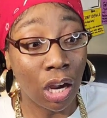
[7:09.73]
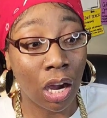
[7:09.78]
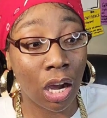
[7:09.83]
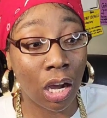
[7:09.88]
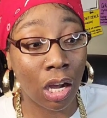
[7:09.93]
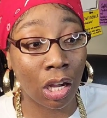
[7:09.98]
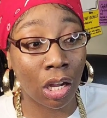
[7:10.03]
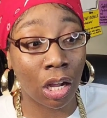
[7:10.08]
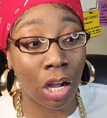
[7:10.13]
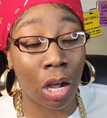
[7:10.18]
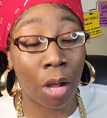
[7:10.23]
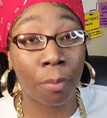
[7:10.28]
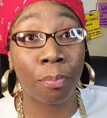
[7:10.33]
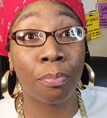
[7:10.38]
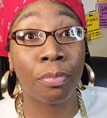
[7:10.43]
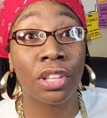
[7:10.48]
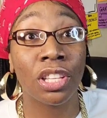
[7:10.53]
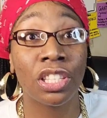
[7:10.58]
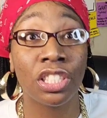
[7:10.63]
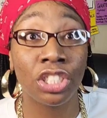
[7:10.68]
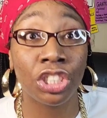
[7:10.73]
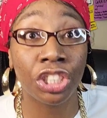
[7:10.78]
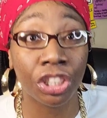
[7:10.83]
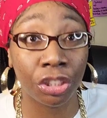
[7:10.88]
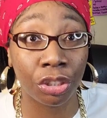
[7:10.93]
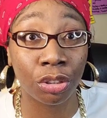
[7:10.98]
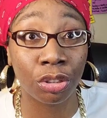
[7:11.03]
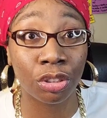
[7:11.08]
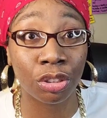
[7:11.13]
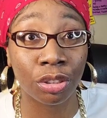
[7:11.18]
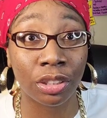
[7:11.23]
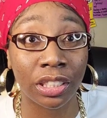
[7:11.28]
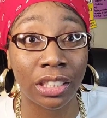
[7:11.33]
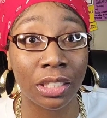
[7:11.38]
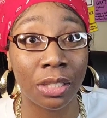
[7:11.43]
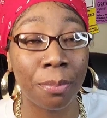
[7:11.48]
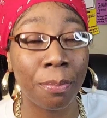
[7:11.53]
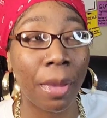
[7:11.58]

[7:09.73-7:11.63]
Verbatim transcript: um, children,